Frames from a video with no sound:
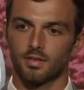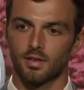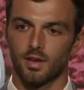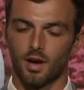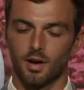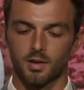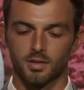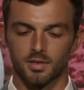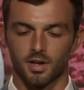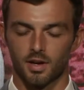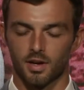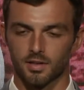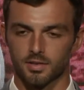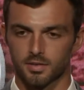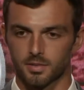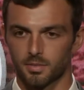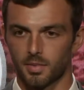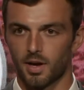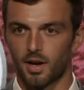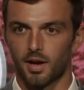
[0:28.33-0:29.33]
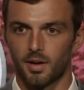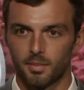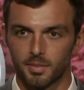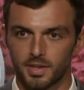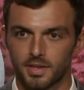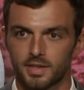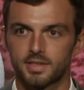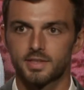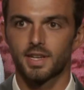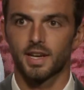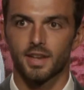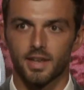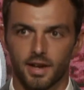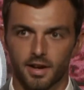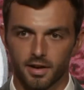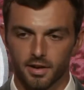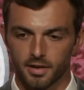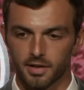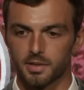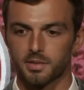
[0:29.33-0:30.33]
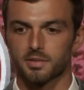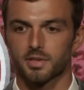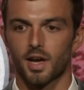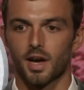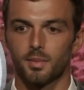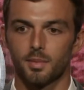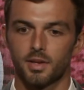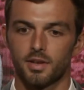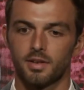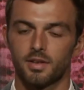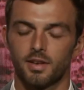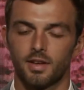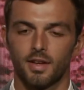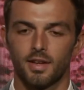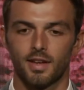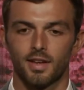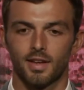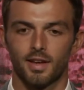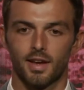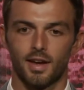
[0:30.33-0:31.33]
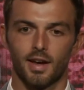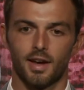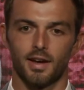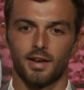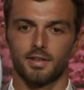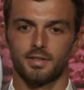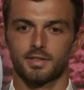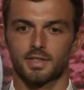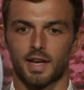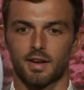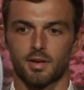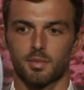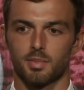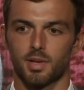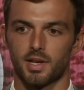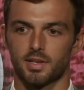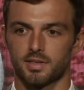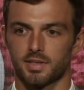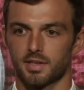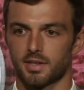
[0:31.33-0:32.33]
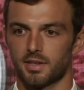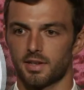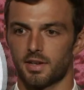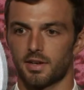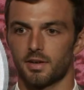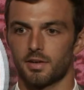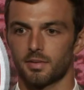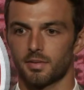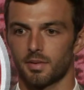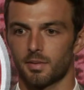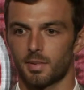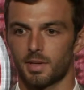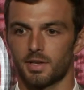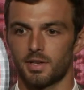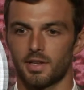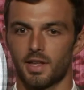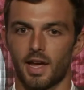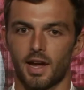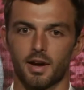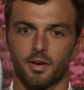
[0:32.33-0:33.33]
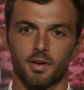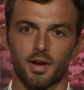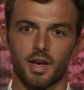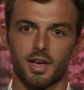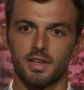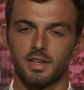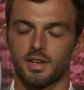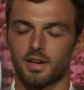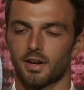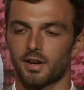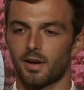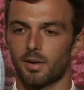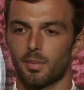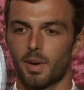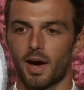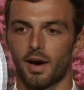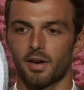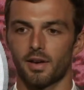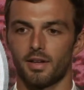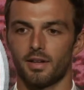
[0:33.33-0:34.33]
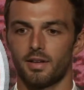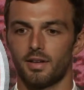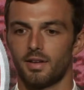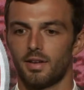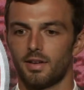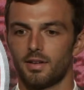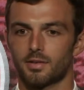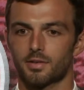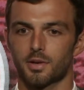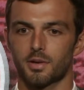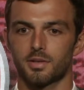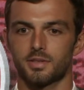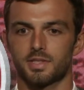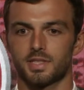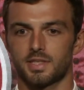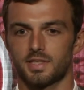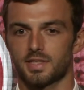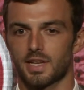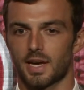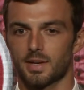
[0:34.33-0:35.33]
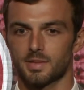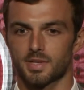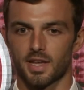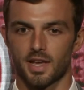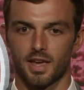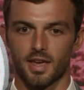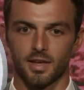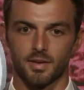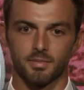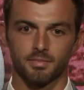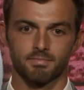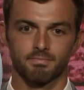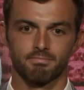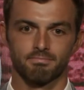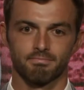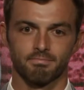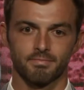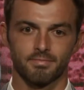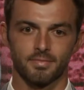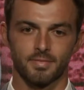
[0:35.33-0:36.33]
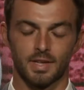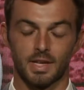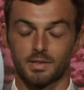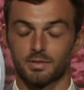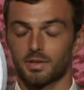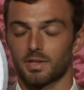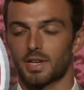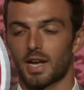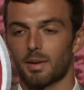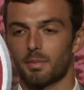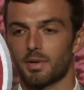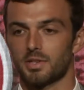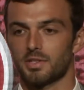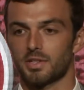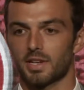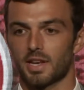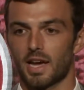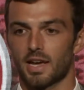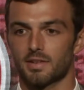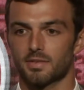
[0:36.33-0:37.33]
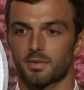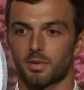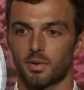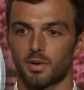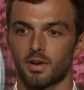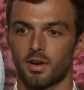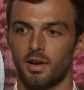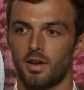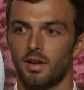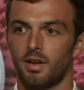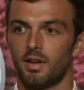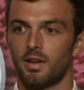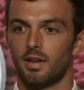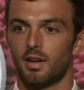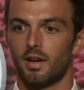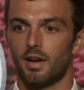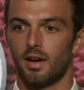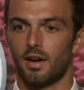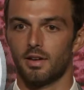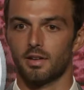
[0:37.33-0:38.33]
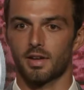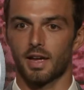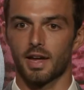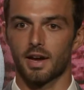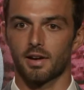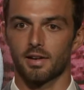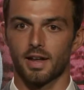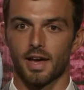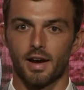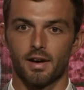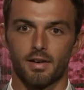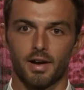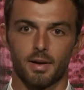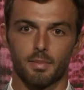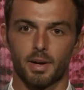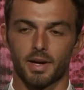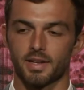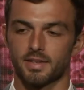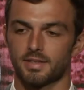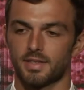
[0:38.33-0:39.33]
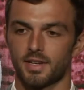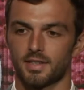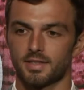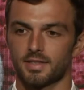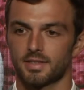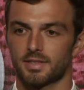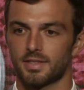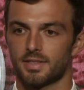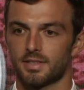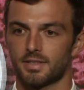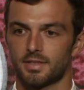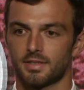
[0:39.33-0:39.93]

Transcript: That was awesome. Uh, I mean, the second I heard he was coming, uh, it's kind of a blessing, you know. I mean, air raid, you hear all about it, throwing sixty times a game. There's really not much you can ask for. Uh, you can air it out, everybody gets touches.